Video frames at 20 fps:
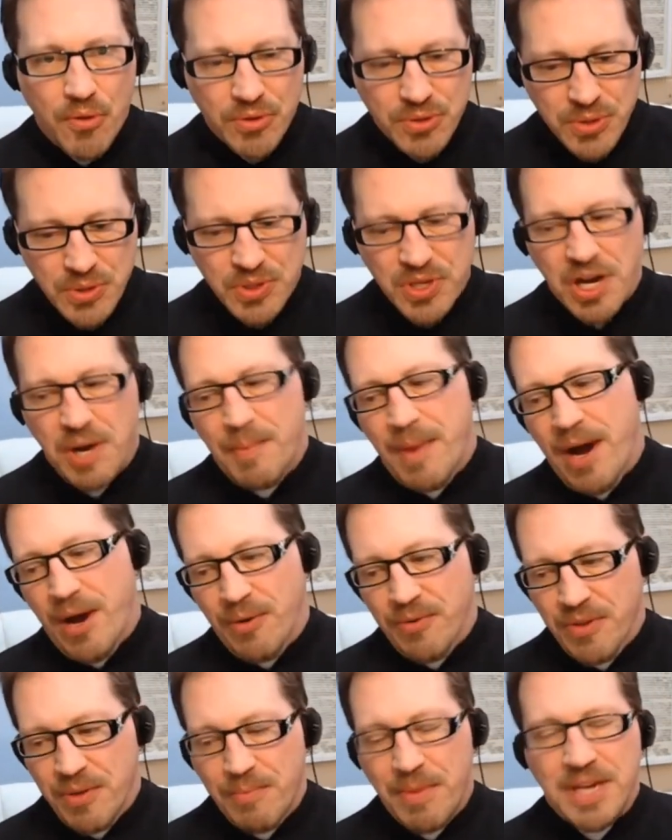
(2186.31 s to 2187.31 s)
to come
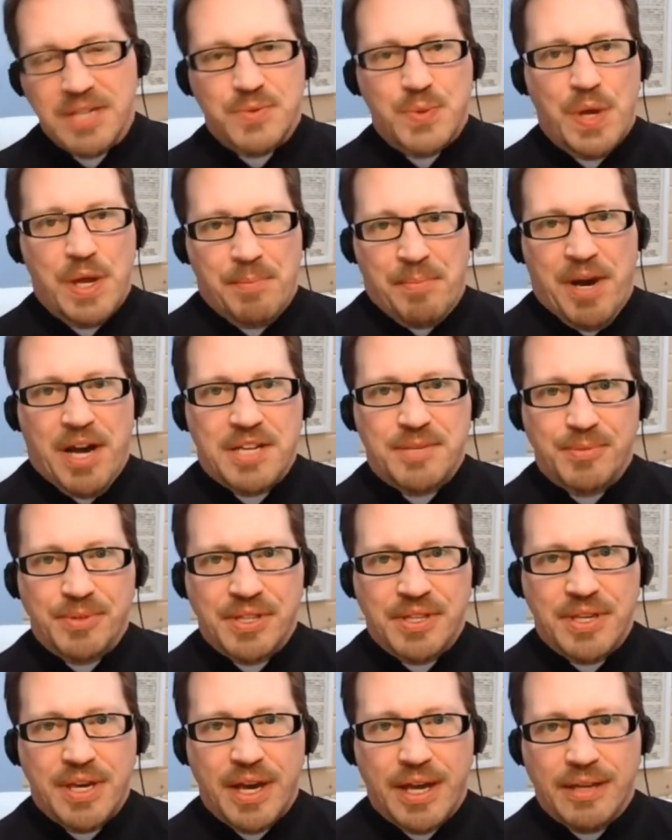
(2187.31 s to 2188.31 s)
out the best way it
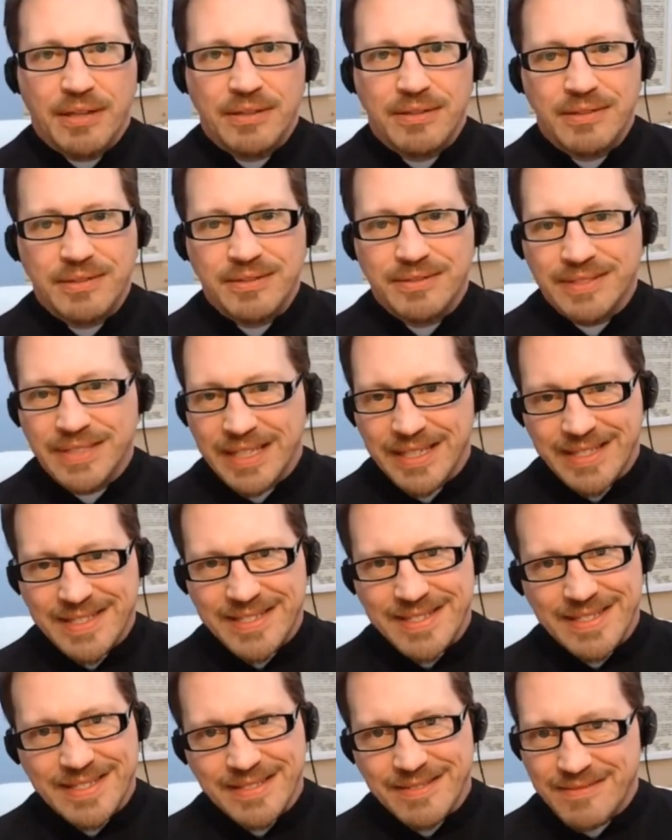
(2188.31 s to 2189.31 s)
possibly can.
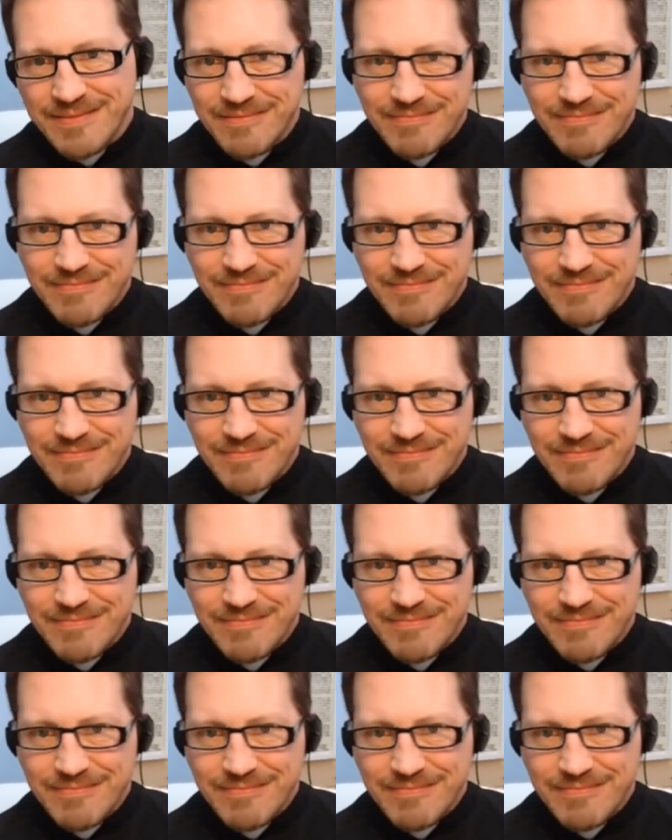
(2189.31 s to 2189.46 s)
That's